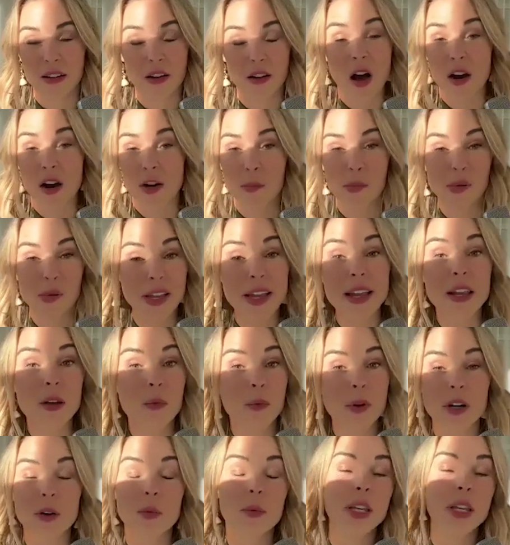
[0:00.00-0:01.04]
on a plane
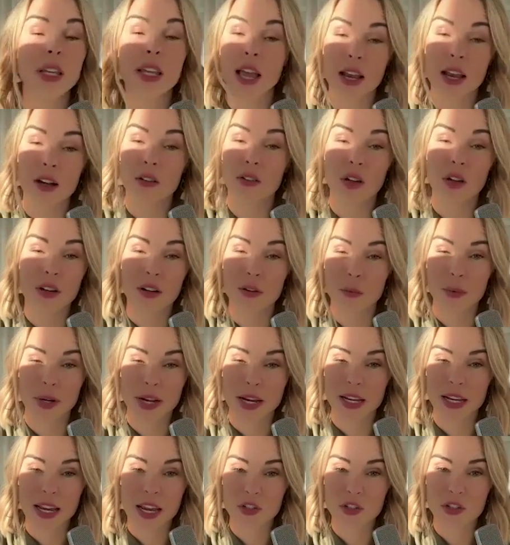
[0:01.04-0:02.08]
where we get a lot of
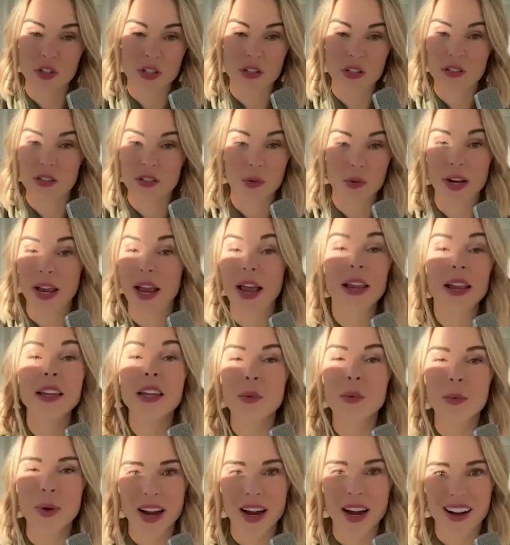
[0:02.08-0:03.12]
radiations or
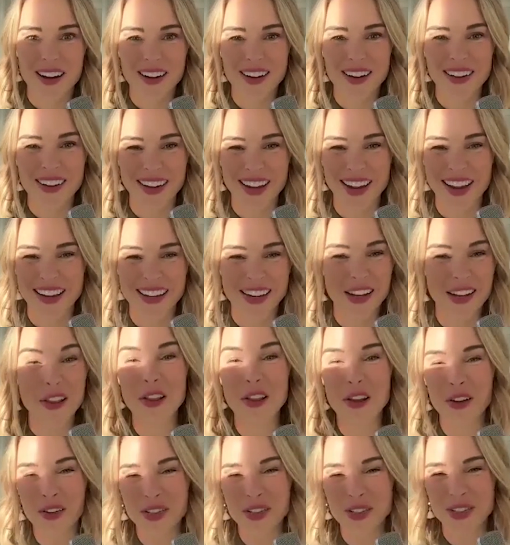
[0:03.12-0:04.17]
anywhere and it
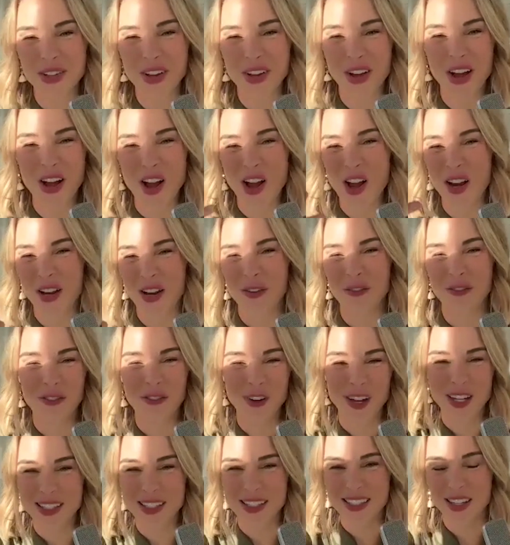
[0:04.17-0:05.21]
looks good, it
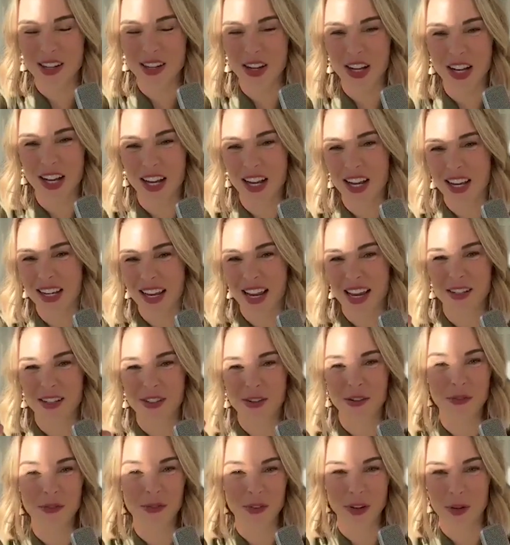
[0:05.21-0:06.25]
fits good, and
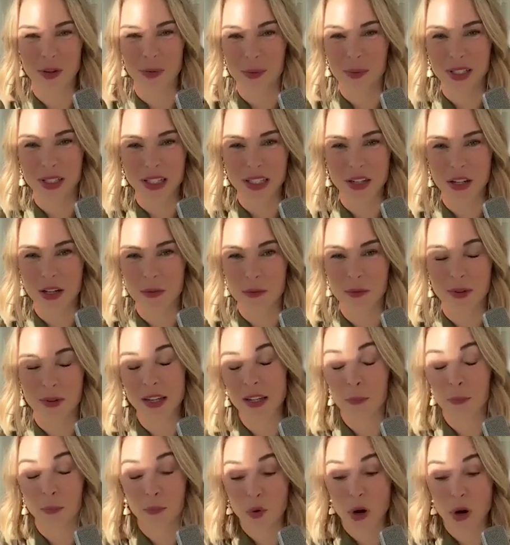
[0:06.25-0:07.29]
you feel really good,
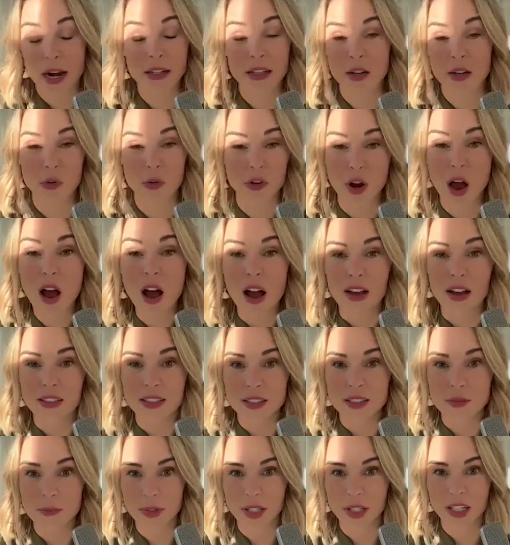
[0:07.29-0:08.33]
pregnant or
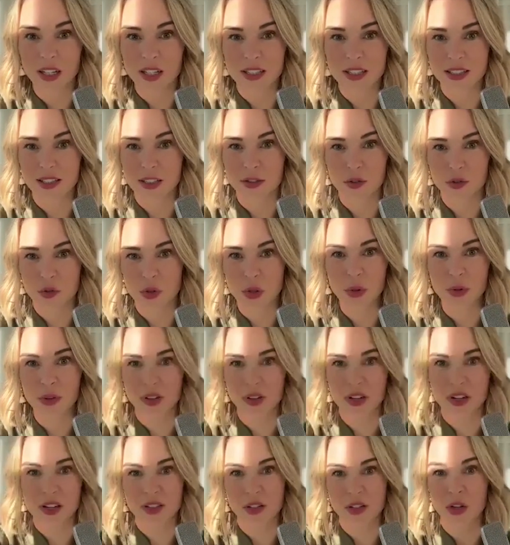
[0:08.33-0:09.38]
not. Because the truth
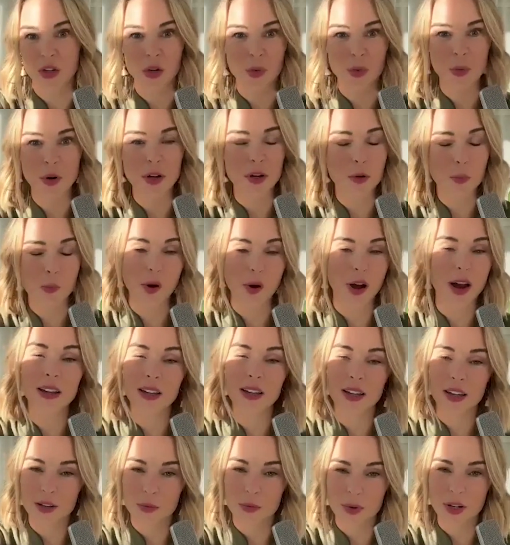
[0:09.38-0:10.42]
right. is, you weren't
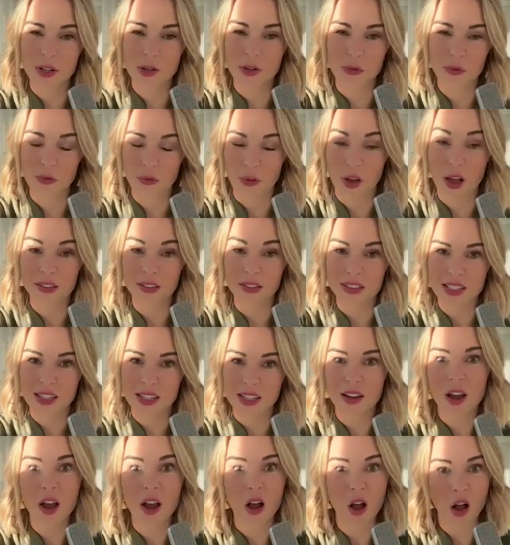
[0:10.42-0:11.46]
pregnant when you felt
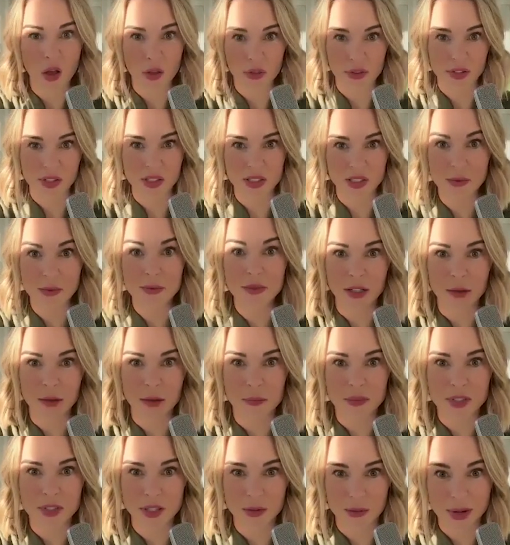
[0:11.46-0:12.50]
all these
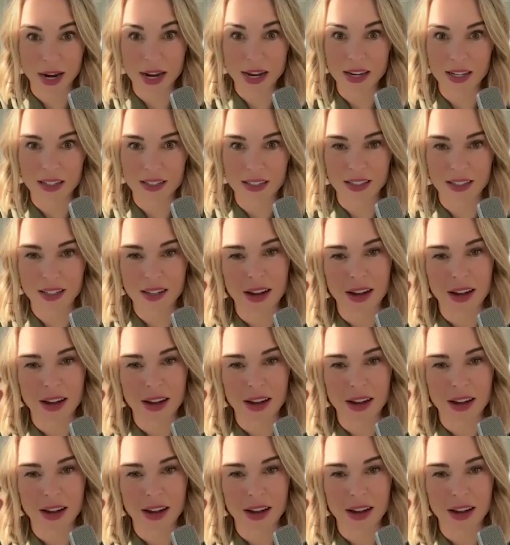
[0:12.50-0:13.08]
symptoms, right?